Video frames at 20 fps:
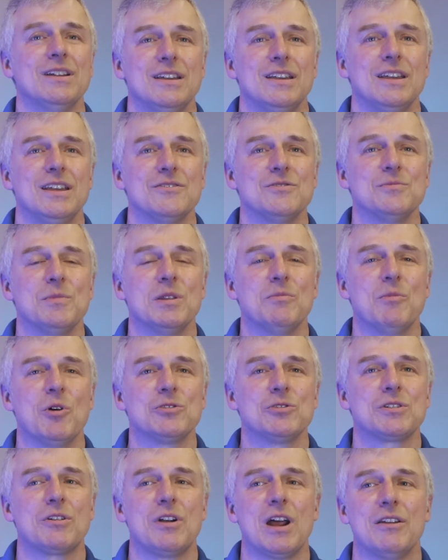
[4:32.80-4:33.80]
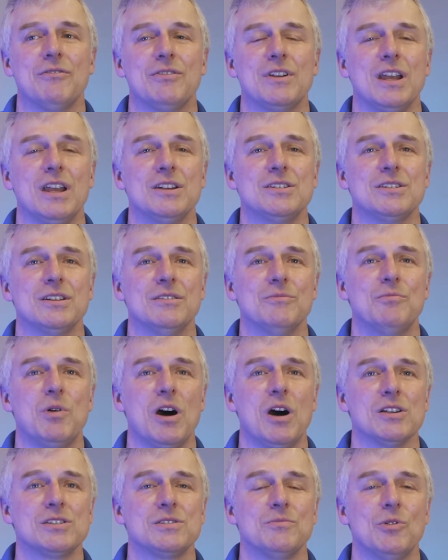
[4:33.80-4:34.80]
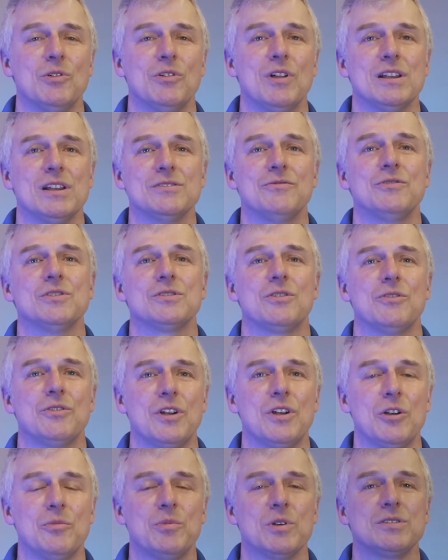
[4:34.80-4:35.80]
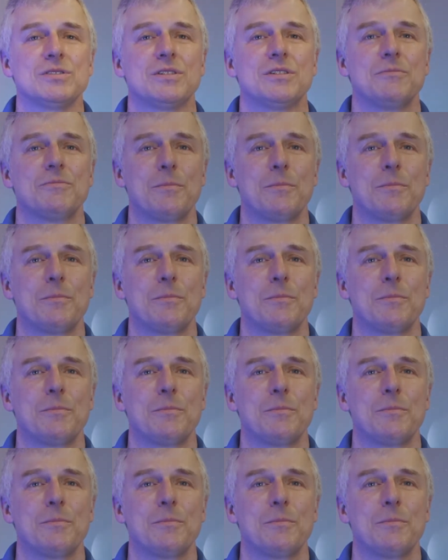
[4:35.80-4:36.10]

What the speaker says: It gives me the most gratification possible as a physical therapist.